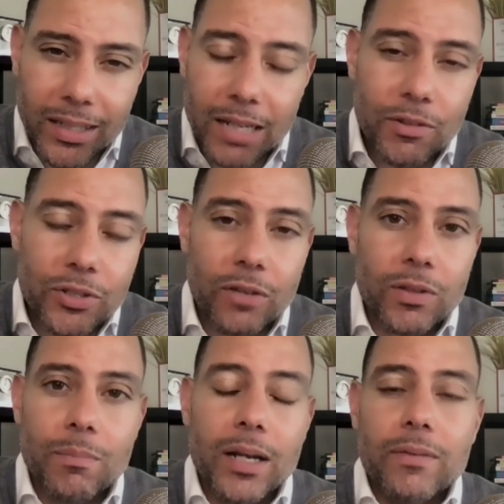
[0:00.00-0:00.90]
Give
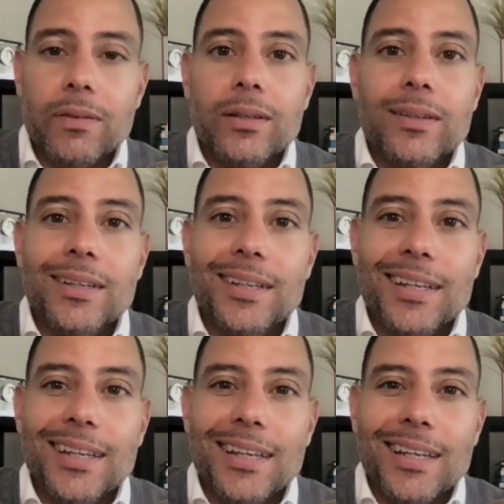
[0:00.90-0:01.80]
yourself the benefit
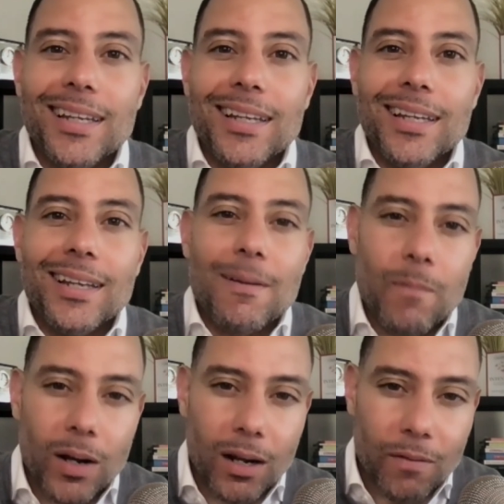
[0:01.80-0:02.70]

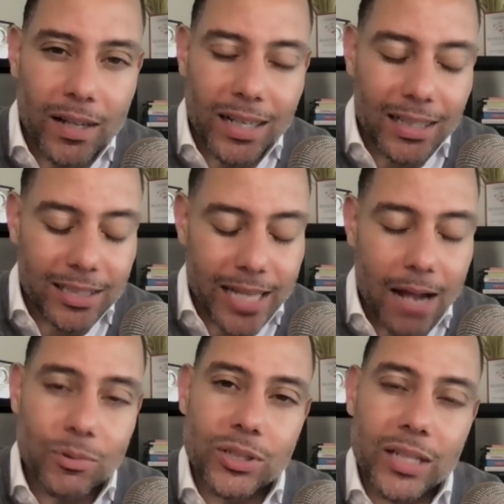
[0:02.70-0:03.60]
of
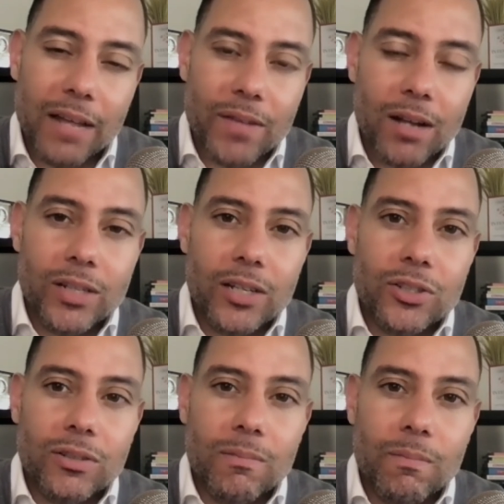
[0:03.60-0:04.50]
establishing that
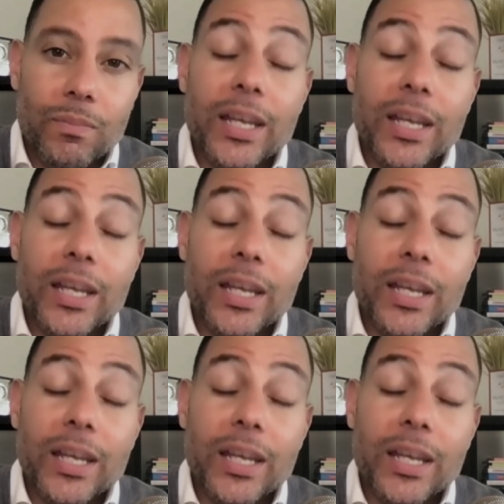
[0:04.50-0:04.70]
foundation